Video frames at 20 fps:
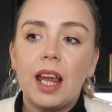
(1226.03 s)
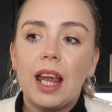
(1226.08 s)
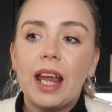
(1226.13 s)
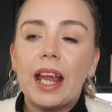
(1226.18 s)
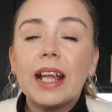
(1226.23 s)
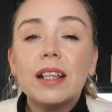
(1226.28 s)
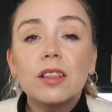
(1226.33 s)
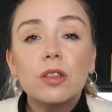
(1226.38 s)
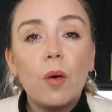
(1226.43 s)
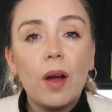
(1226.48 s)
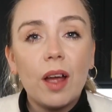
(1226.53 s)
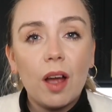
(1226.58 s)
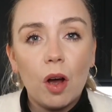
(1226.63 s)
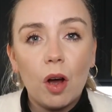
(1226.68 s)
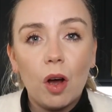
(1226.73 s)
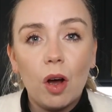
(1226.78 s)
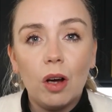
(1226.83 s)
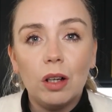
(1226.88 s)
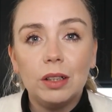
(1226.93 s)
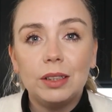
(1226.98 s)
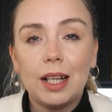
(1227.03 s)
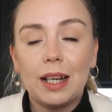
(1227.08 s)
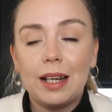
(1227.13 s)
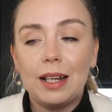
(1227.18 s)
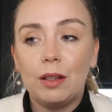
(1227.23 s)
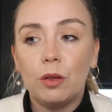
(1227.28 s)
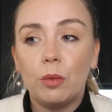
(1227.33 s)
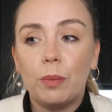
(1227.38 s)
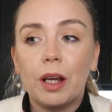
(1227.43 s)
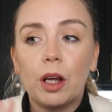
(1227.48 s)
it is quite hard and a
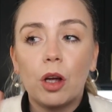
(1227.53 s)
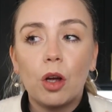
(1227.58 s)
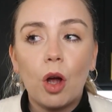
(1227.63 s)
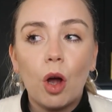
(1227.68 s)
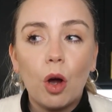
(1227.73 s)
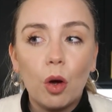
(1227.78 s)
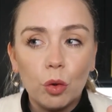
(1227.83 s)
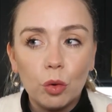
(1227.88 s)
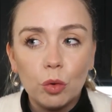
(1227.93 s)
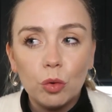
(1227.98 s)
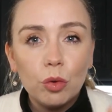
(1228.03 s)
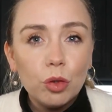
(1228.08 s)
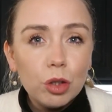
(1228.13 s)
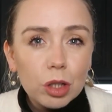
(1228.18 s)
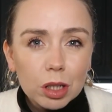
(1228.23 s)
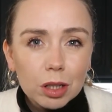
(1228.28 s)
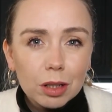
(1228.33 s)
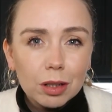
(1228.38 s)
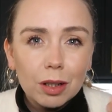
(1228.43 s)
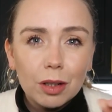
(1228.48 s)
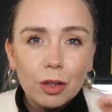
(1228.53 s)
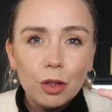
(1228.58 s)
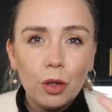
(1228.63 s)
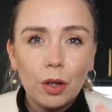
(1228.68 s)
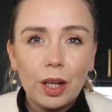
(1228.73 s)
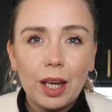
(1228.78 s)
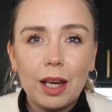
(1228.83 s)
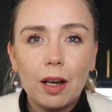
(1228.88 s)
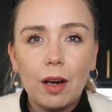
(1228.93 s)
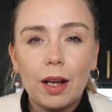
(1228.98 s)
little bit cold
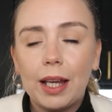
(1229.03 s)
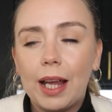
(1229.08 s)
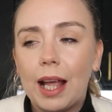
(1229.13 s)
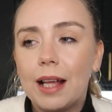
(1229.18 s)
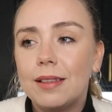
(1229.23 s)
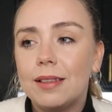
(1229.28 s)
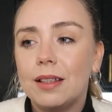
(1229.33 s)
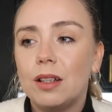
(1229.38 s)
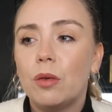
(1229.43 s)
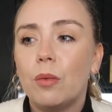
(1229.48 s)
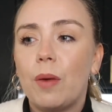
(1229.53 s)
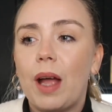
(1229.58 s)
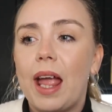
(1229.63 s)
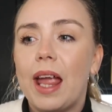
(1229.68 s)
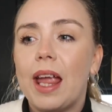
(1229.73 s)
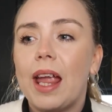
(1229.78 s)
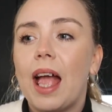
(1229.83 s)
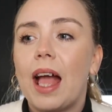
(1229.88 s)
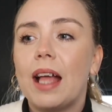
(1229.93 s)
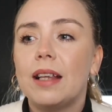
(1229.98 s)
looking, I guess, in a way.